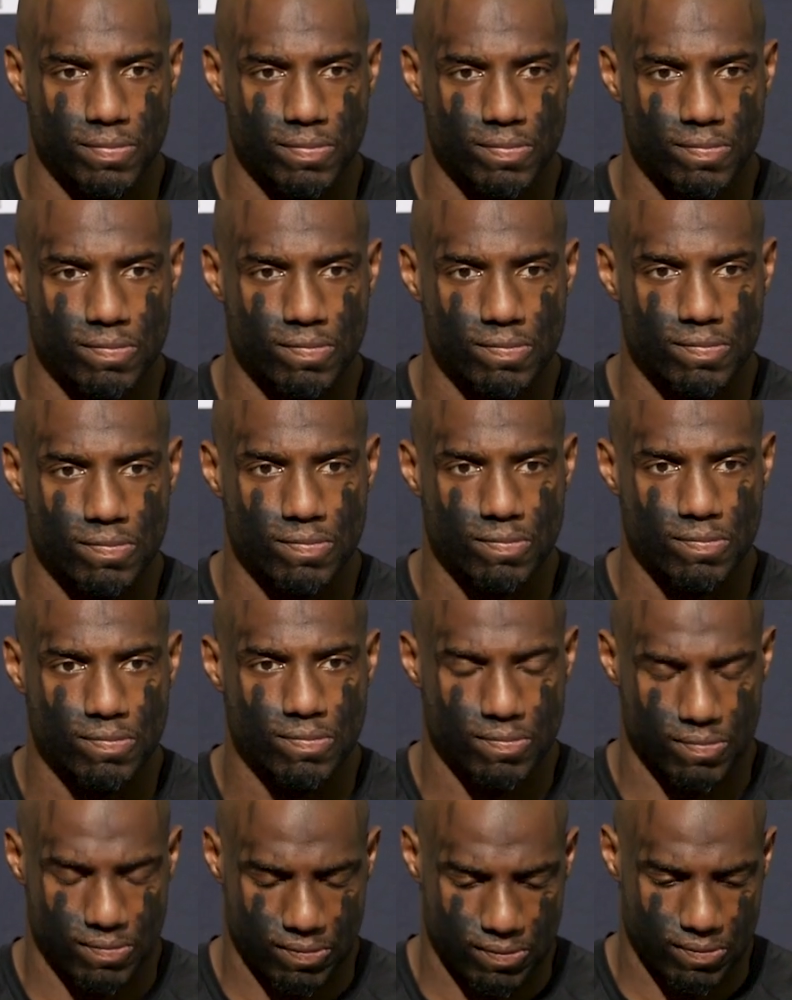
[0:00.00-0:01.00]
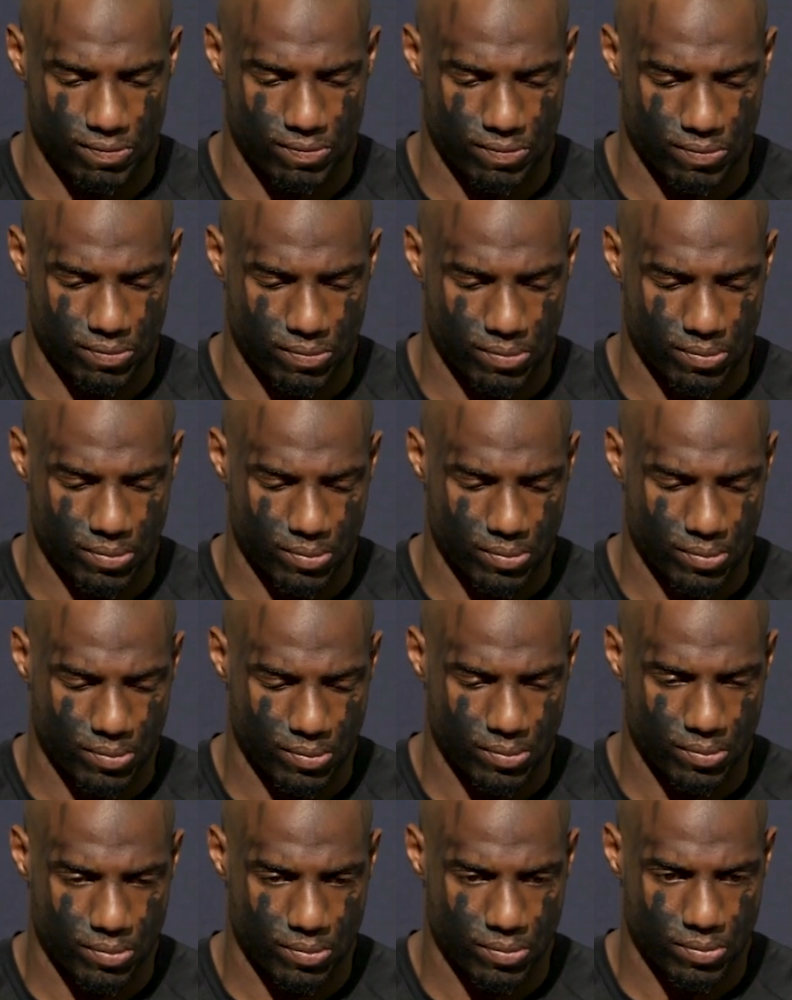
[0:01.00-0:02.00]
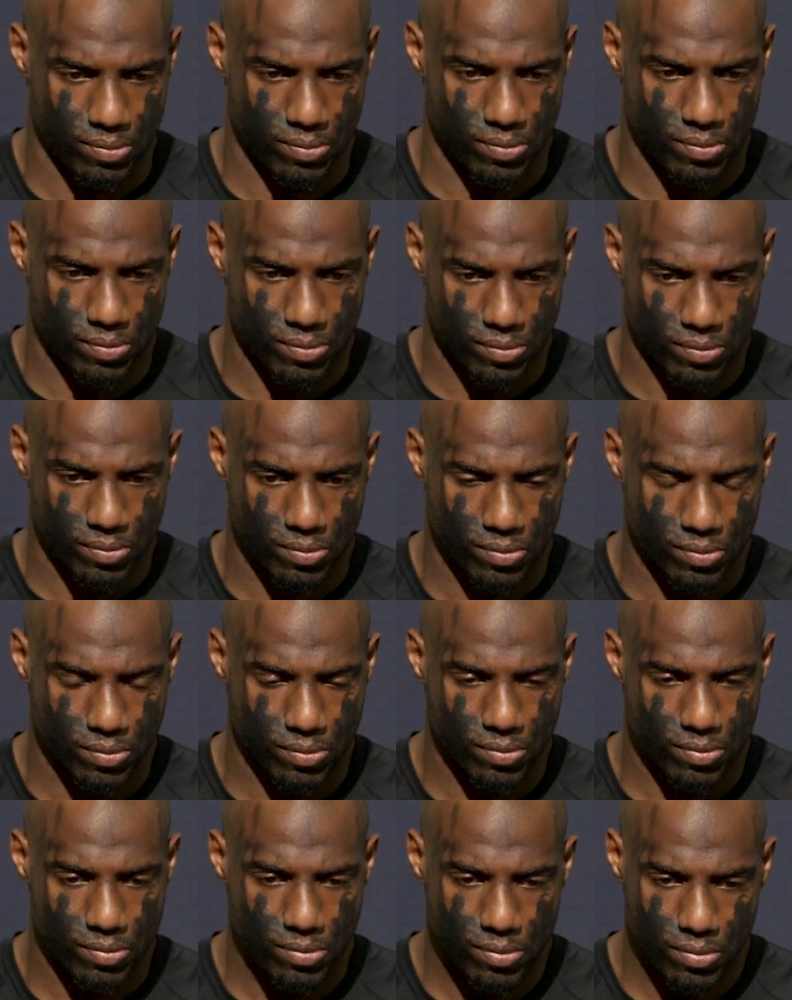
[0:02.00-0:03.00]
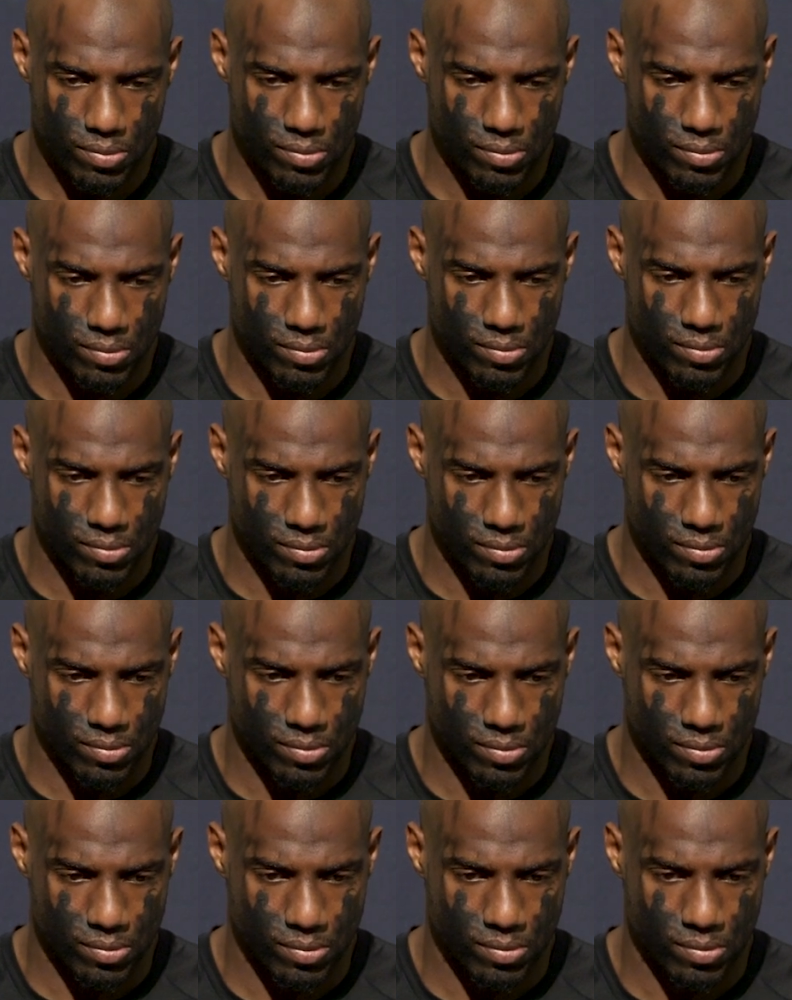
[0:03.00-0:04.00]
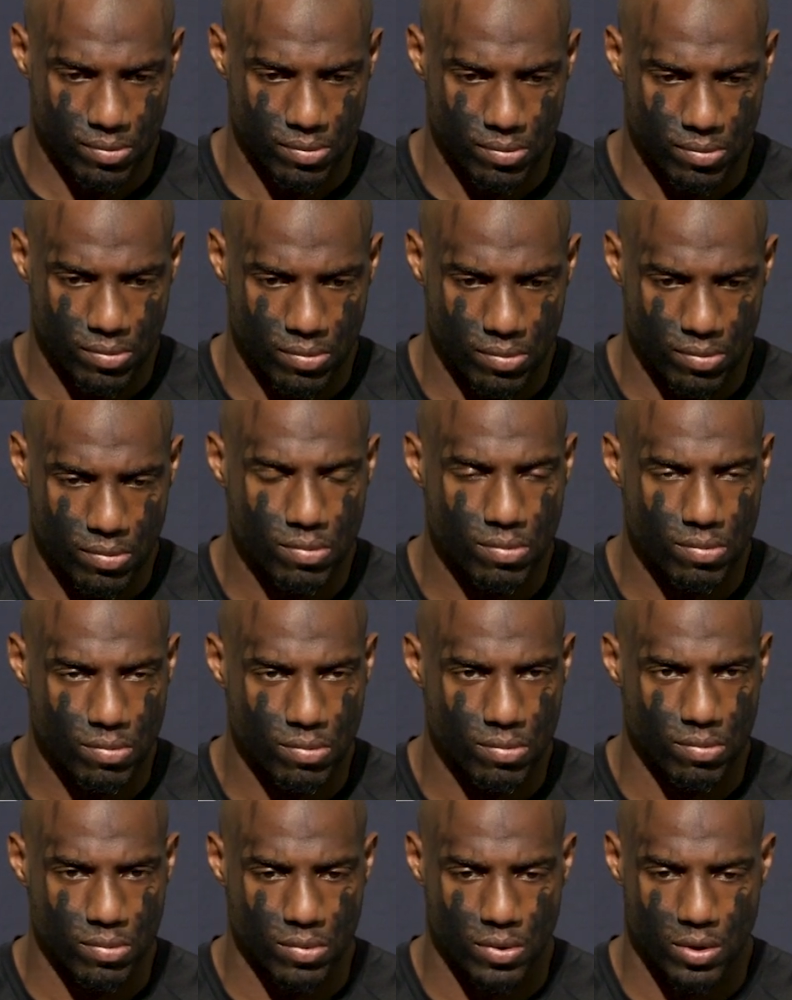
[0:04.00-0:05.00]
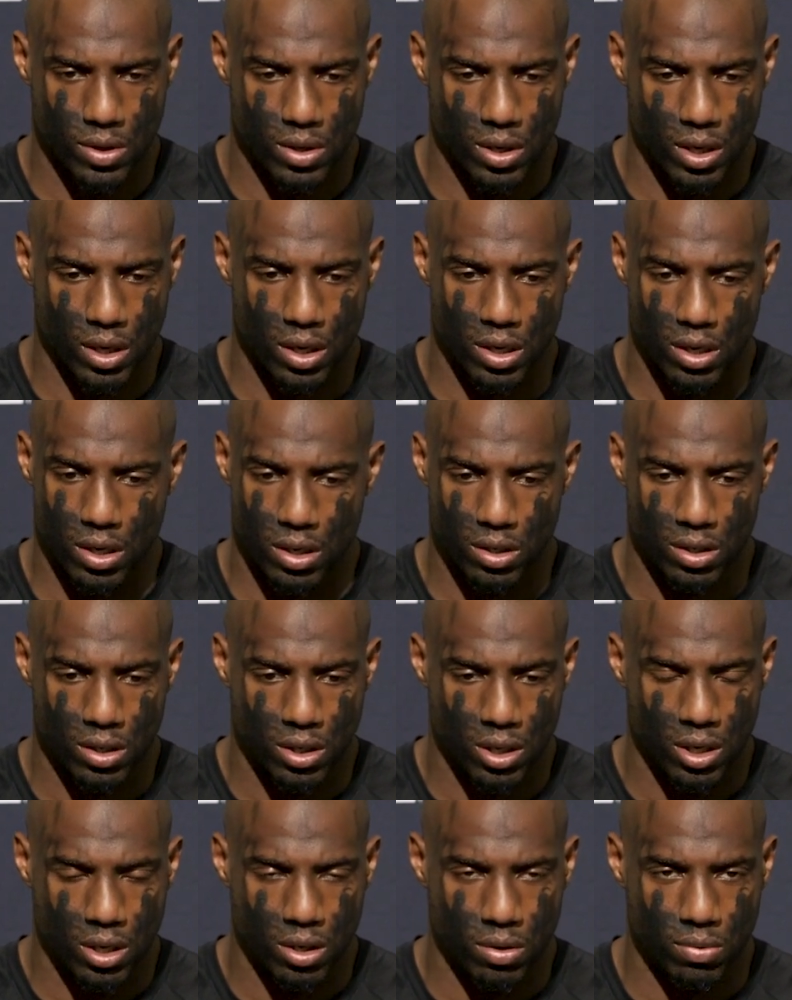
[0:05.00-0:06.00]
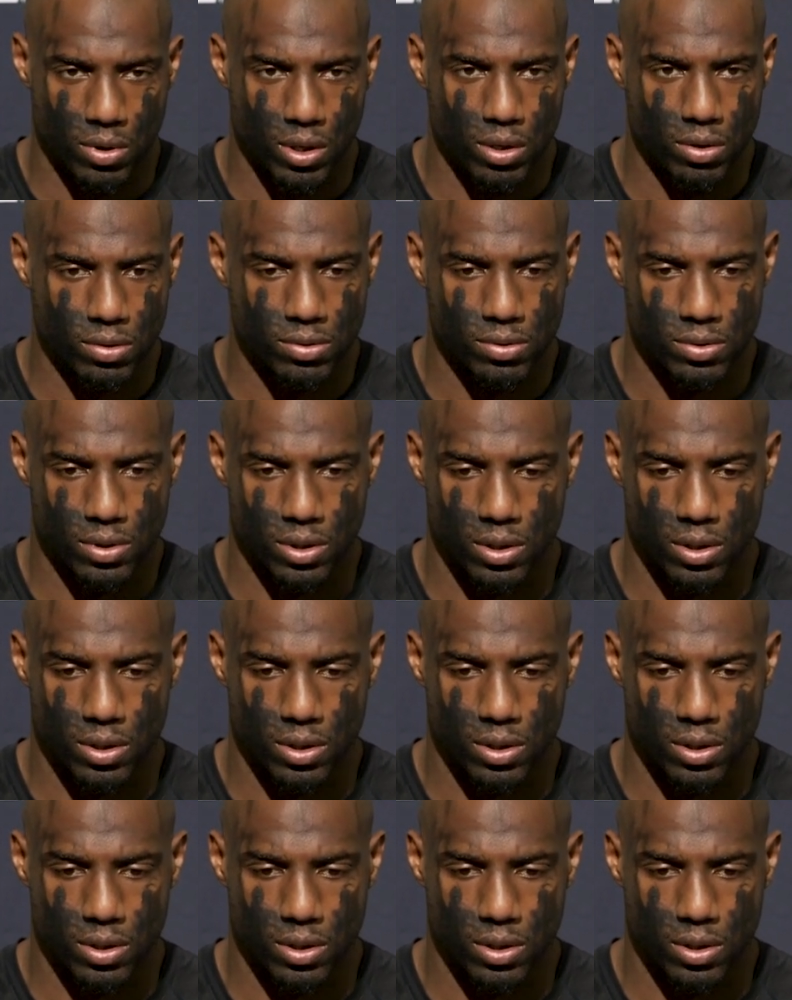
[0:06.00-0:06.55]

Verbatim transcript: And how do y'all pick it up to try to move on from an outing like this? Well,